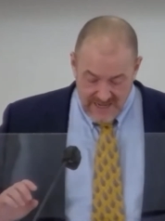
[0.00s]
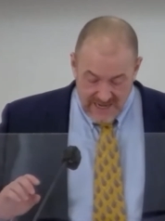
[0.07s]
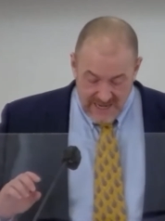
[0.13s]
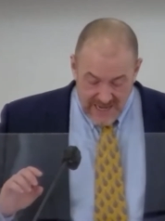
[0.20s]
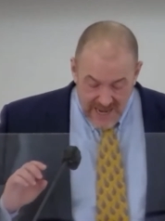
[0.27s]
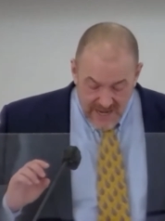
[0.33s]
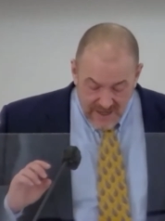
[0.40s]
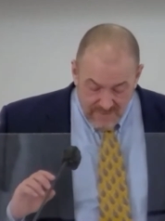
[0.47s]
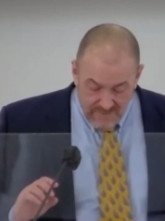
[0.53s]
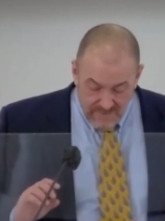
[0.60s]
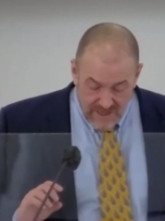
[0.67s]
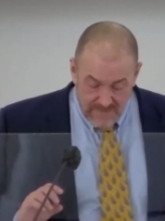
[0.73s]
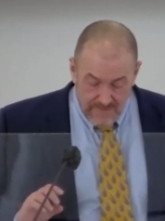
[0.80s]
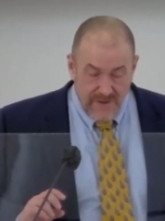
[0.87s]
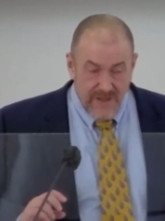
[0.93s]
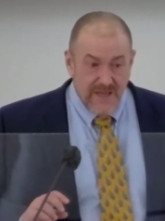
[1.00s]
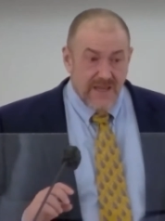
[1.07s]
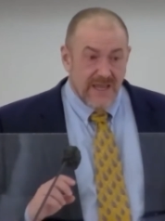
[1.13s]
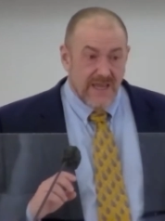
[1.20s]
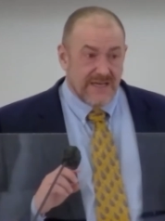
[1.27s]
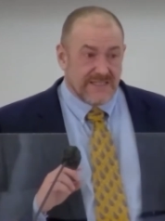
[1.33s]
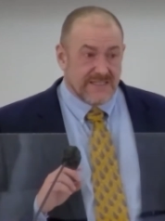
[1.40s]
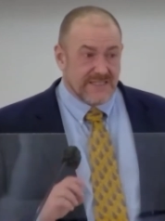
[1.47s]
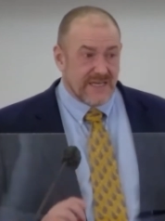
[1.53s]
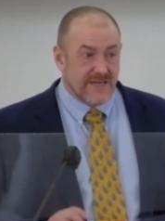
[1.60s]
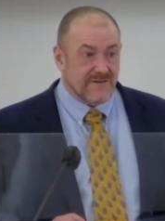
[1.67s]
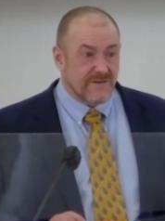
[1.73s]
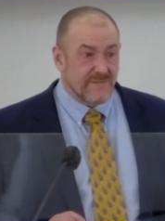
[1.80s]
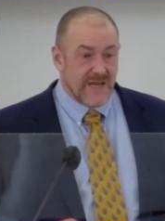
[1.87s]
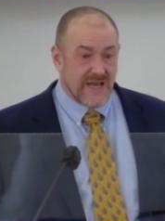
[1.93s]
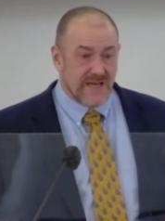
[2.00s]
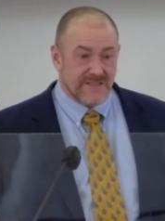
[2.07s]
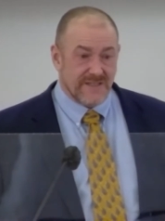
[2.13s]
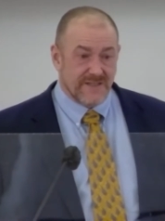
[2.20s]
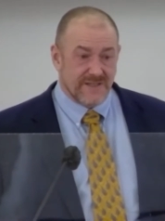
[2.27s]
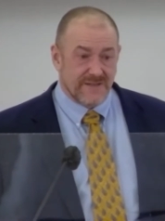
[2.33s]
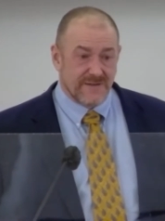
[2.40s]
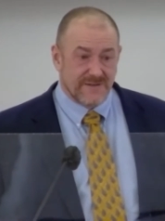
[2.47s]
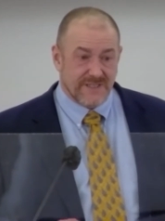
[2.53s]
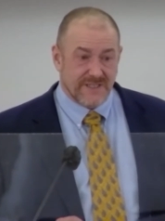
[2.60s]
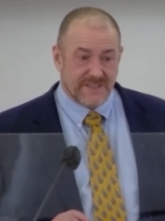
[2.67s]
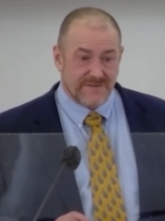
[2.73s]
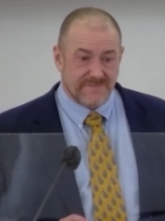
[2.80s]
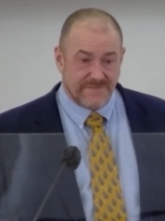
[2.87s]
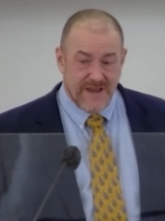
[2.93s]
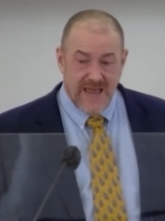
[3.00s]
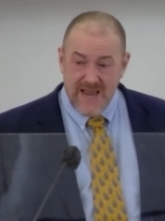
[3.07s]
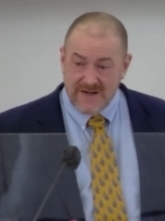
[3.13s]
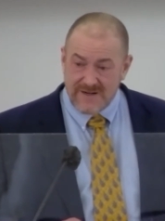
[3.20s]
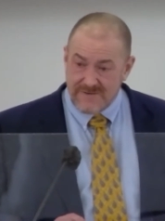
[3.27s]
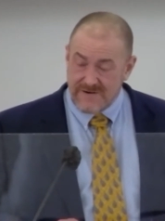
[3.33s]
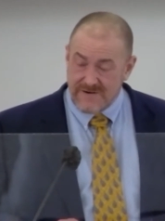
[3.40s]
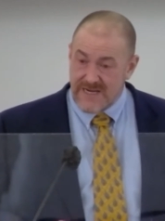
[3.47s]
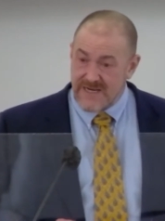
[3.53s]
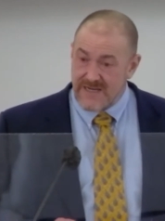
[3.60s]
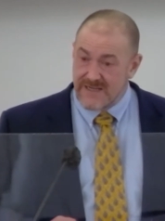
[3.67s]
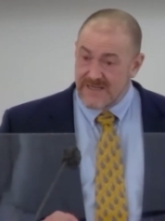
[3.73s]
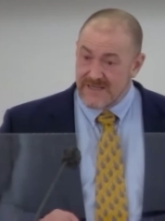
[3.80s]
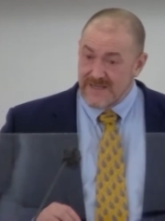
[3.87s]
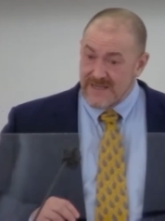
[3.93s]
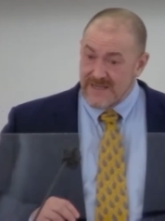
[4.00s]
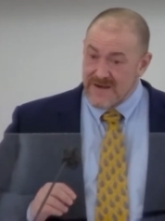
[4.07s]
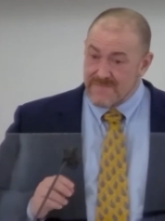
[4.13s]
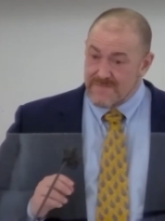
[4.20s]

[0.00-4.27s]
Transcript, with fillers: I grew up in a central Massachusetts factory in